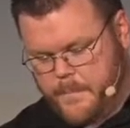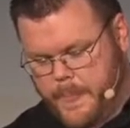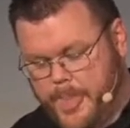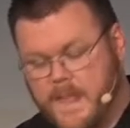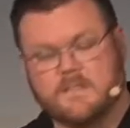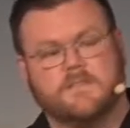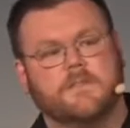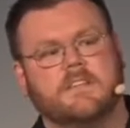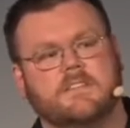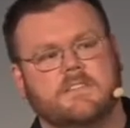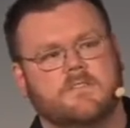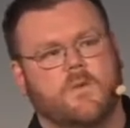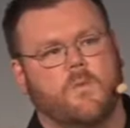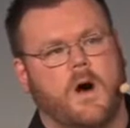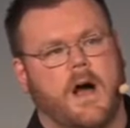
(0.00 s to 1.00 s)
So this is
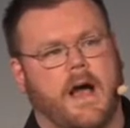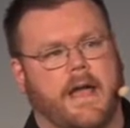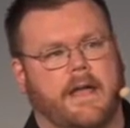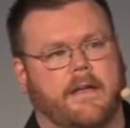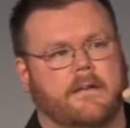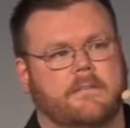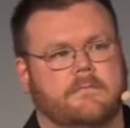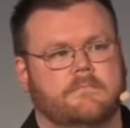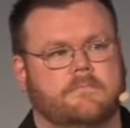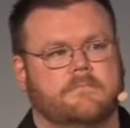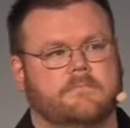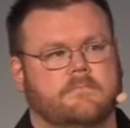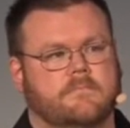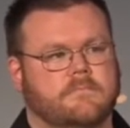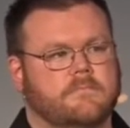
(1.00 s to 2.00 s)
the why.
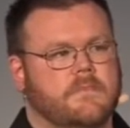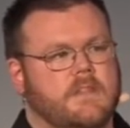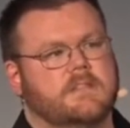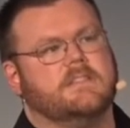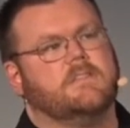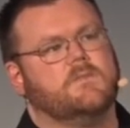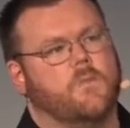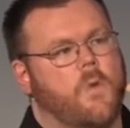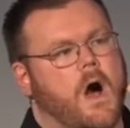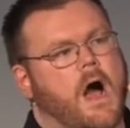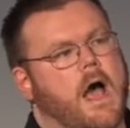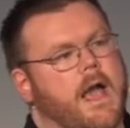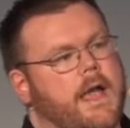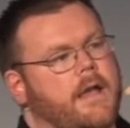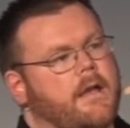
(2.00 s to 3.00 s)
This is
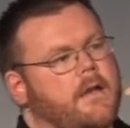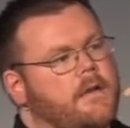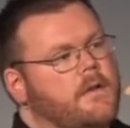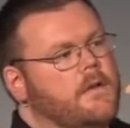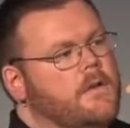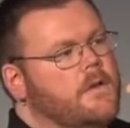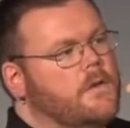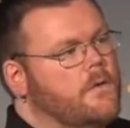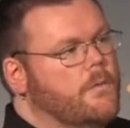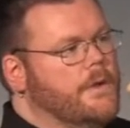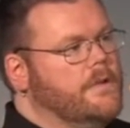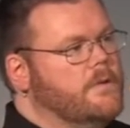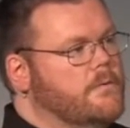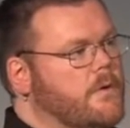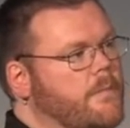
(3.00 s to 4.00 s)
why we
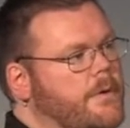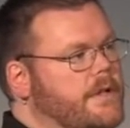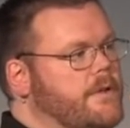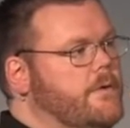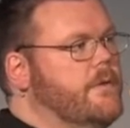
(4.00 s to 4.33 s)
do what we do.